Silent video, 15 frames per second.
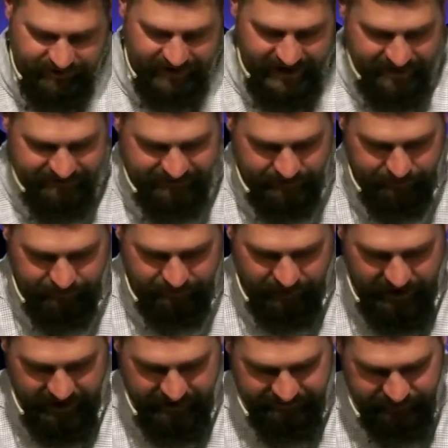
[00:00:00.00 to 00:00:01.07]
to have some of
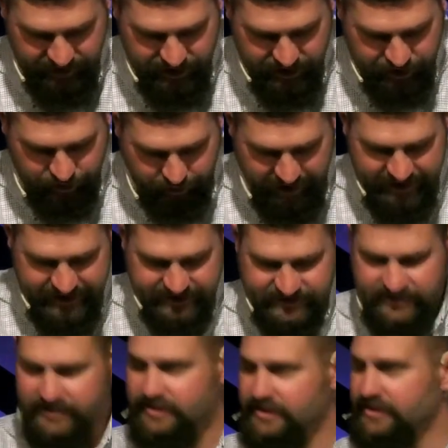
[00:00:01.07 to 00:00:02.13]
life's greatest